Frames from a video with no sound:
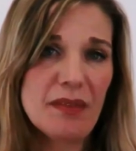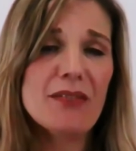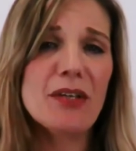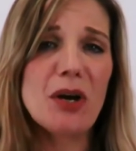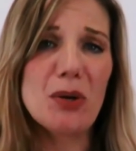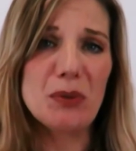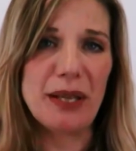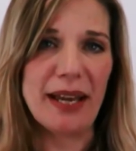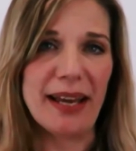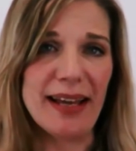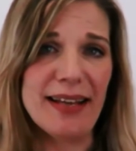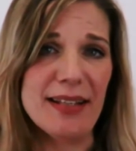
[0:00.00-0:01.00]
The goal
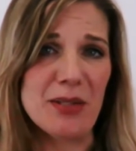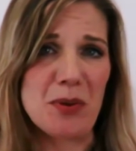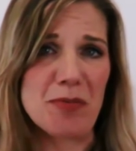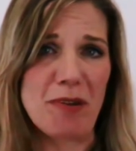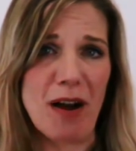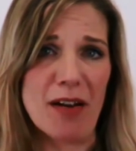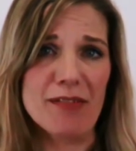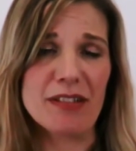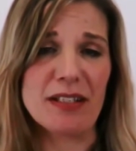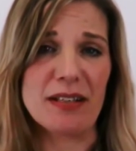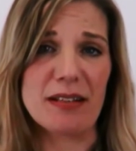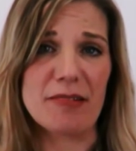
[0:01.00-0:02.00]
here is to arrive at
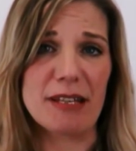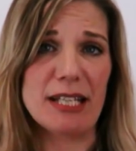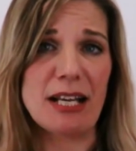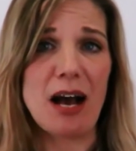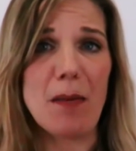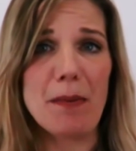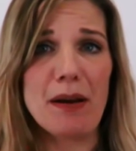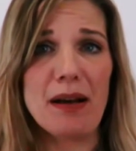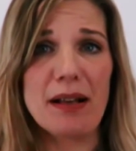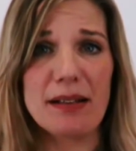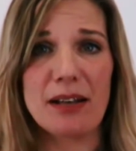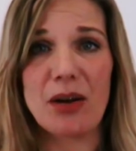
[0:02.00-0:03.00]
an agreed upper
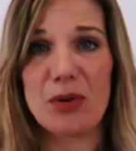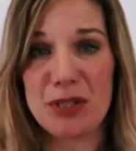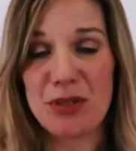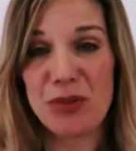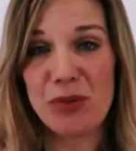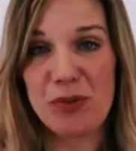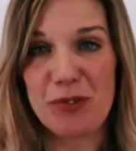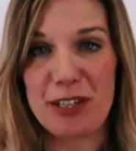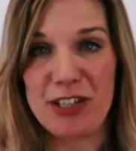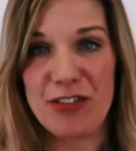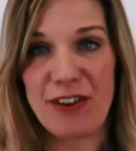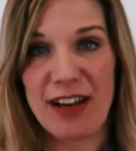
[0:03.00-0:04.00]
and lower score for
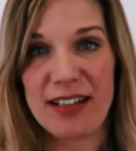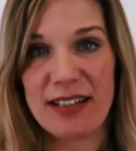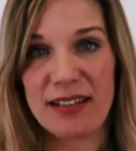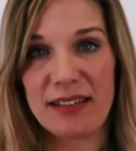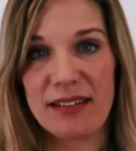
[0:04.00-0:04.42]
each factor.